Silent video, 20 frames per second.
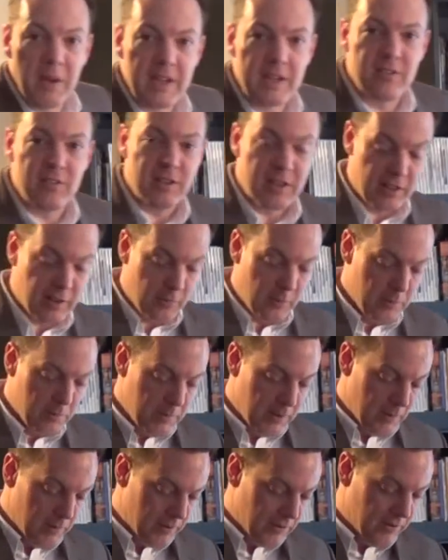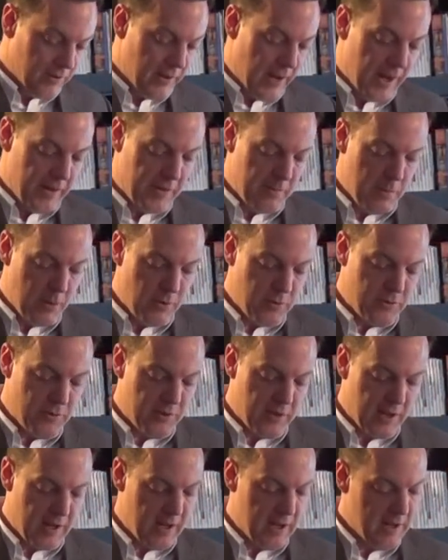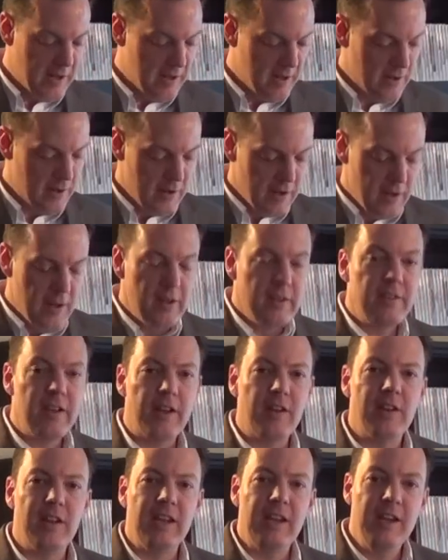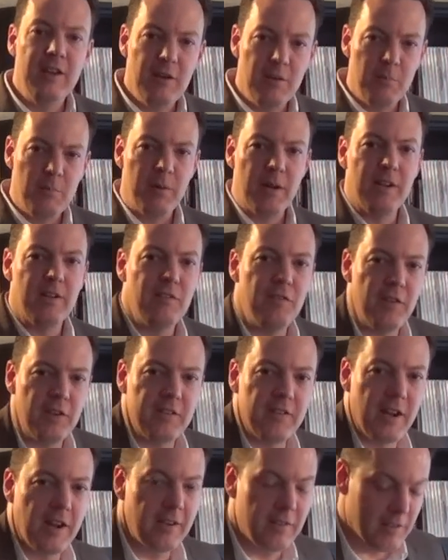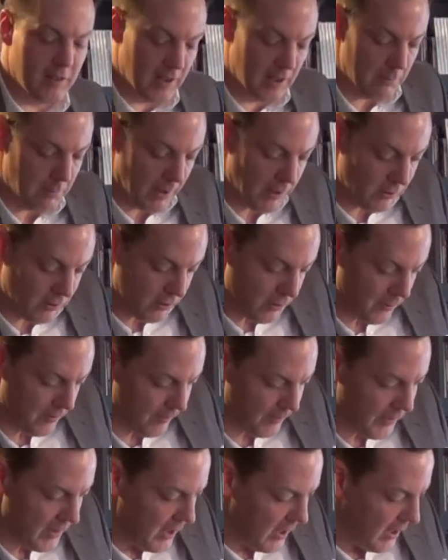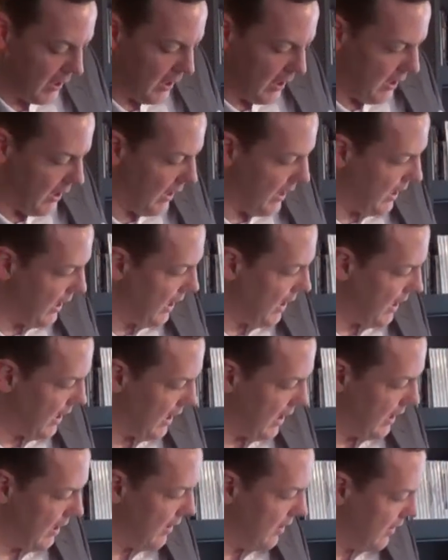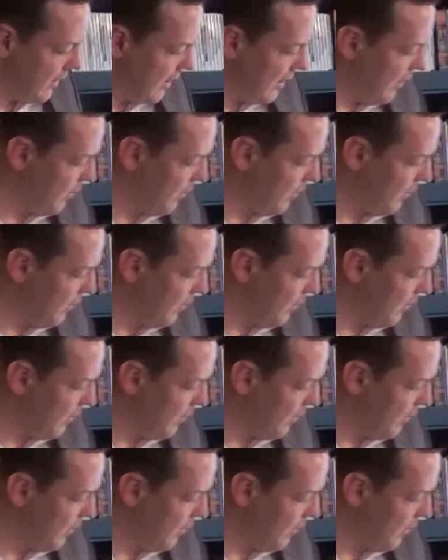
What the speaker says: pig sticker with me, which is not the most deadly, but fits nicely in my suit. And